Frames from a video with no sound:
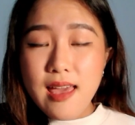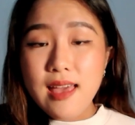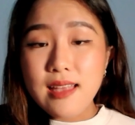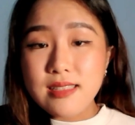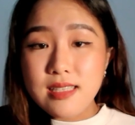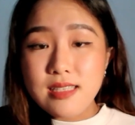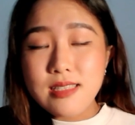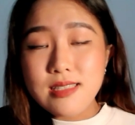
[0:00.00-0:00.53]

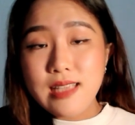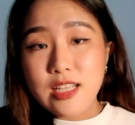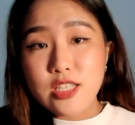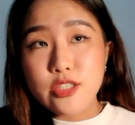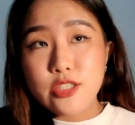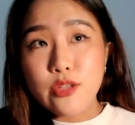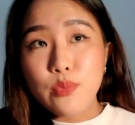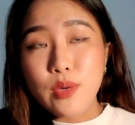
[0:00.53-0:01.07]
And this is
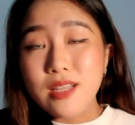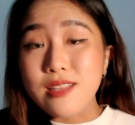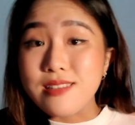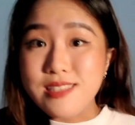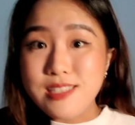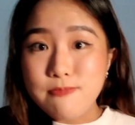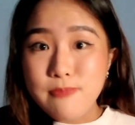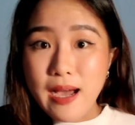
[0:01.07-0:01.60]
actually what
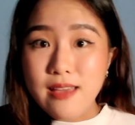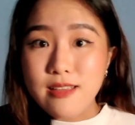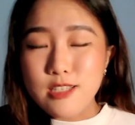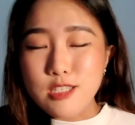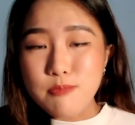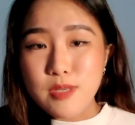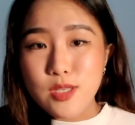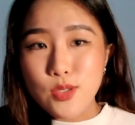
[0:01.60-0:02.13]

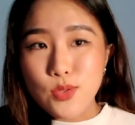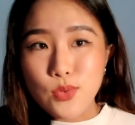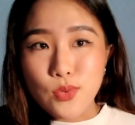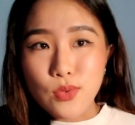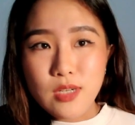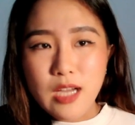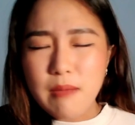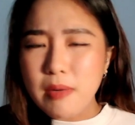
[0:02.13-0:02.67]
inspires me to
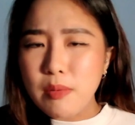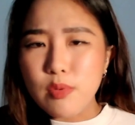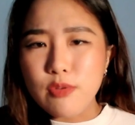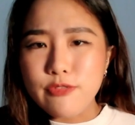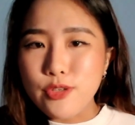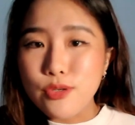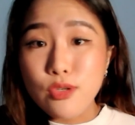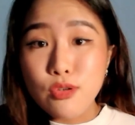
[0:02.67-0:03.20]
come up
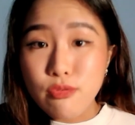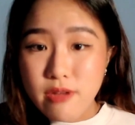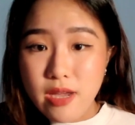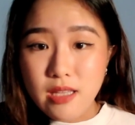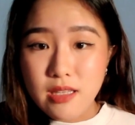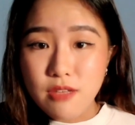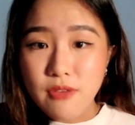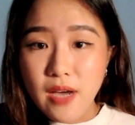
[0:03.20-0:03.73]
with new
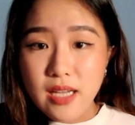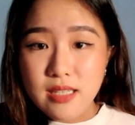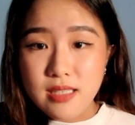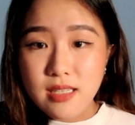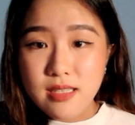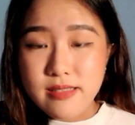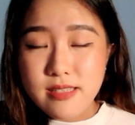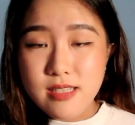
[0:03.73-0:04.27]
creative
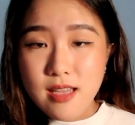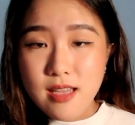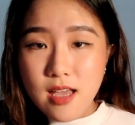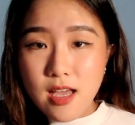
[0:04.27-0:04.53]
ideas.